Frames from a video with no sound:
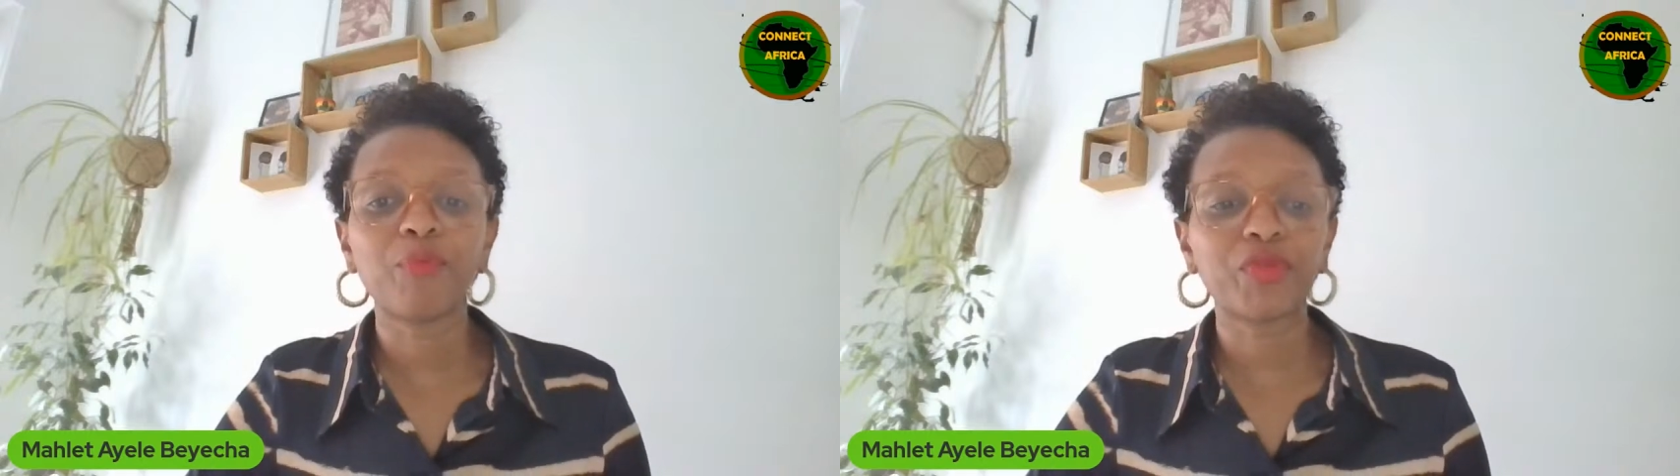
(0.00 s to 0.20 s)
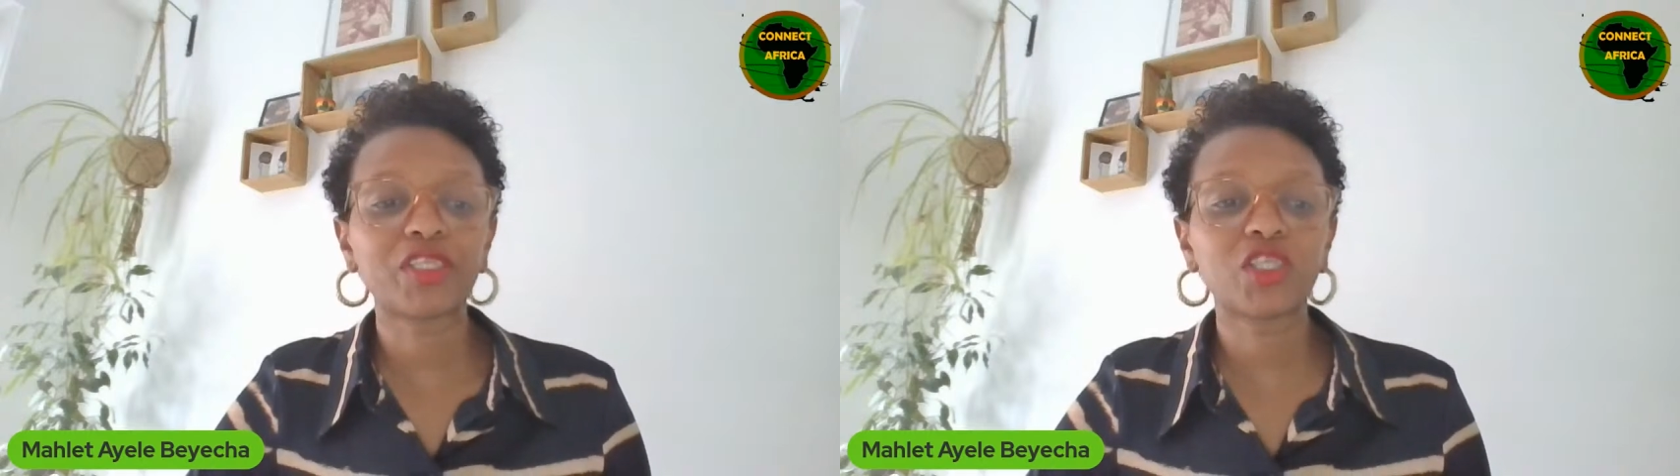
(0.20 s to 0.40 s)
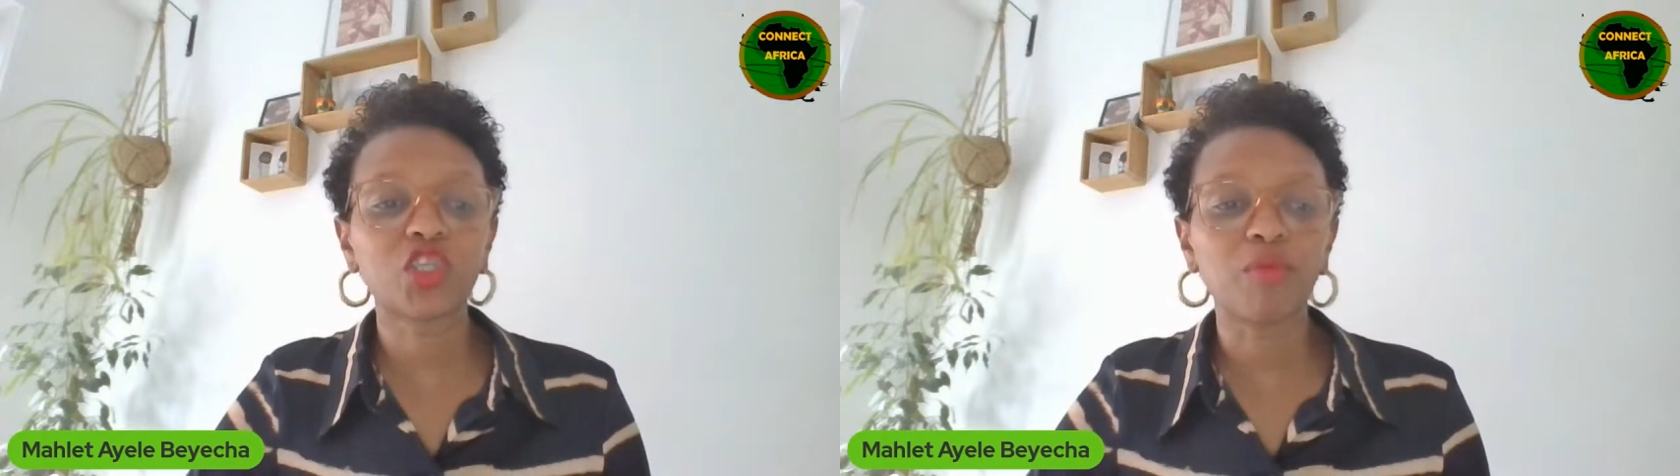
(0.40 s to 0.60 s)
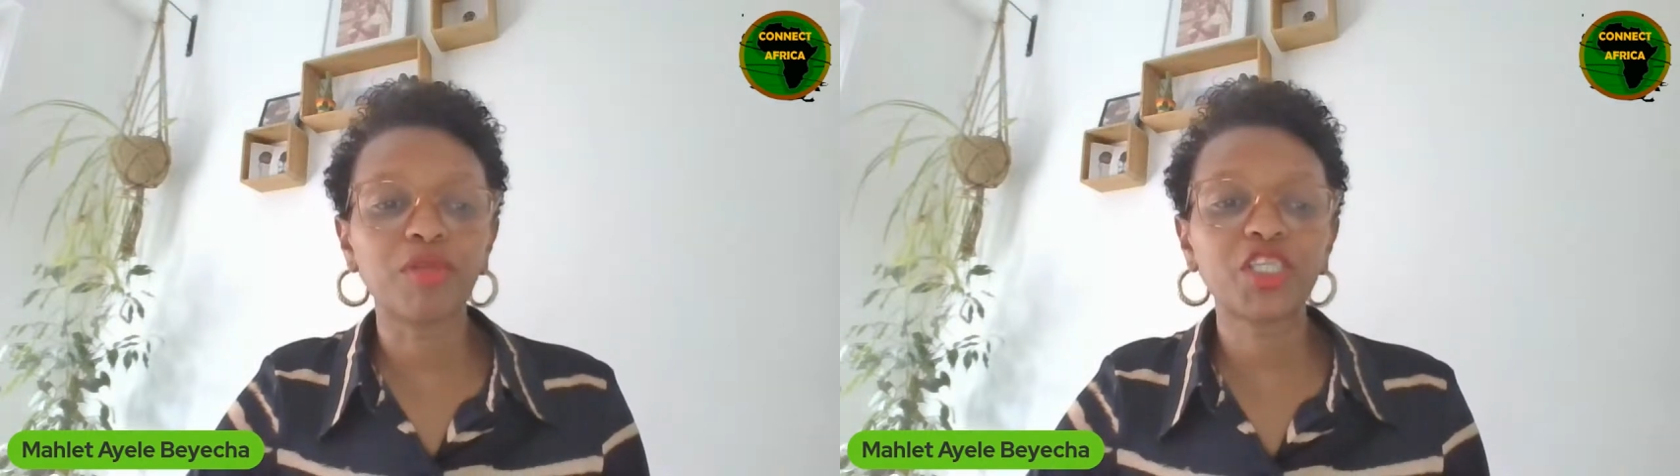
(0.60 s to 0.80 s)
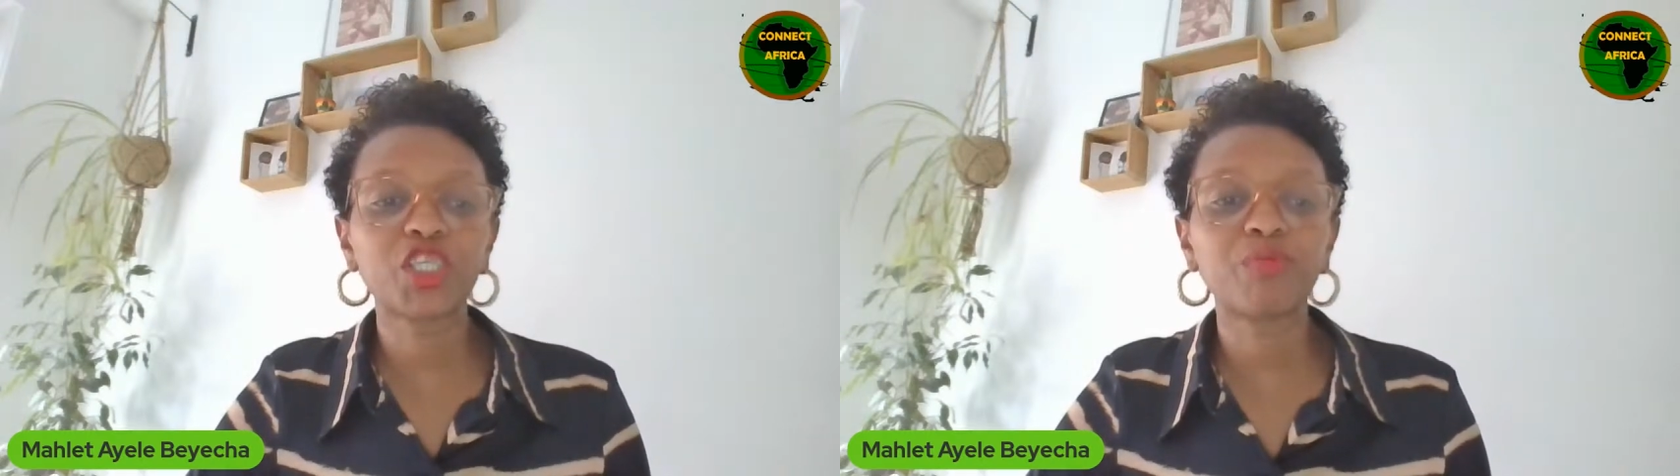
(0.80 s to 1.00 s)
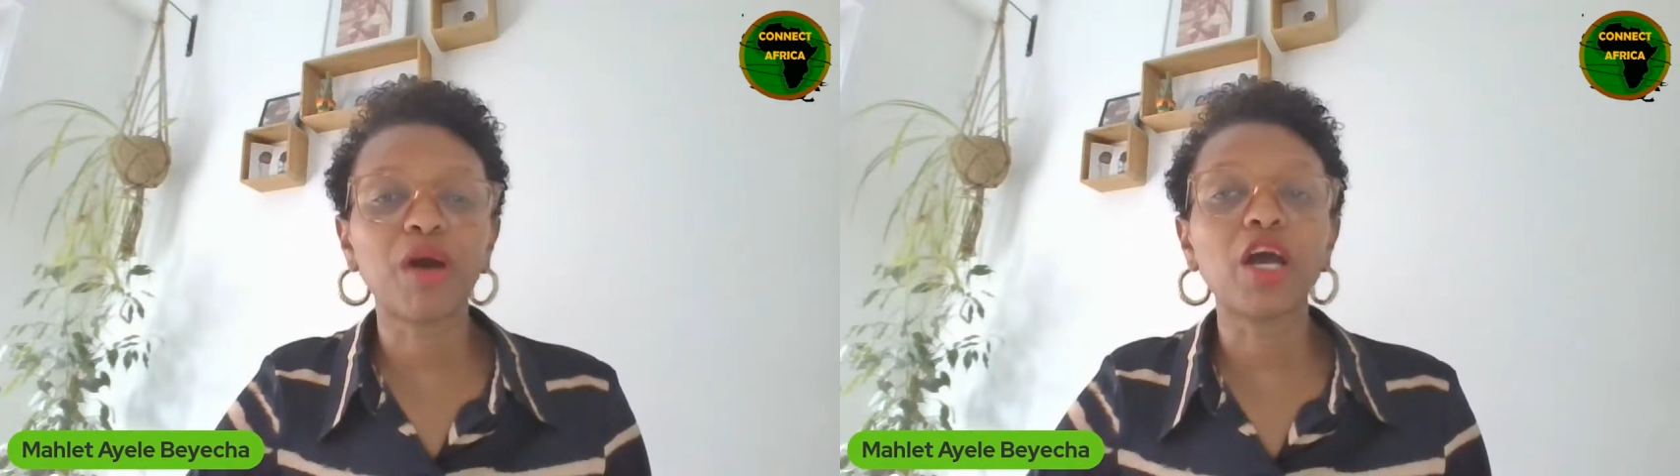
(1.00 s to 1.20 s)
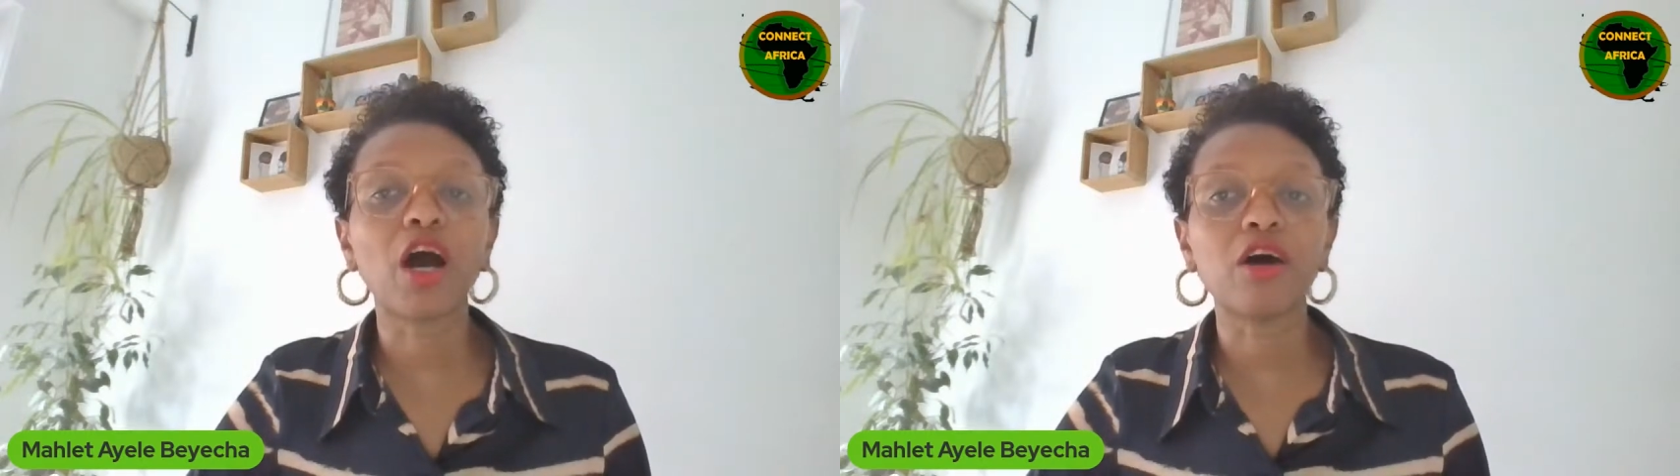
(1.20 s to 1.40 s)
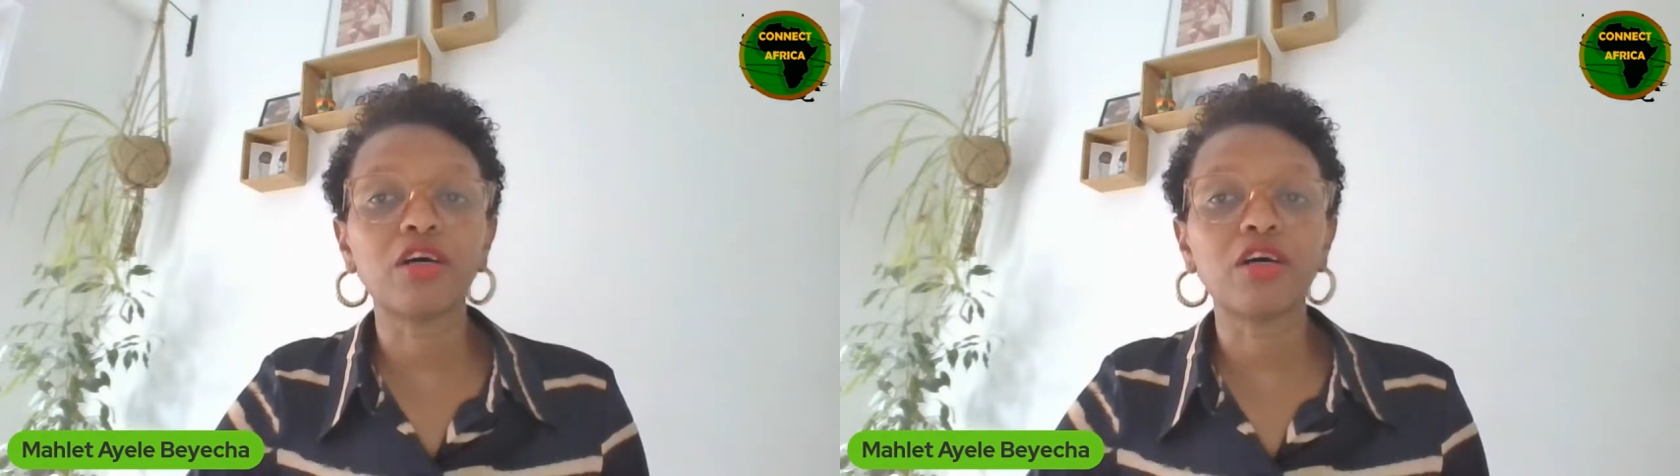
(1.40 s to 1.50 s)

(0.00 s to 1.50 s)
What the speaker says: established by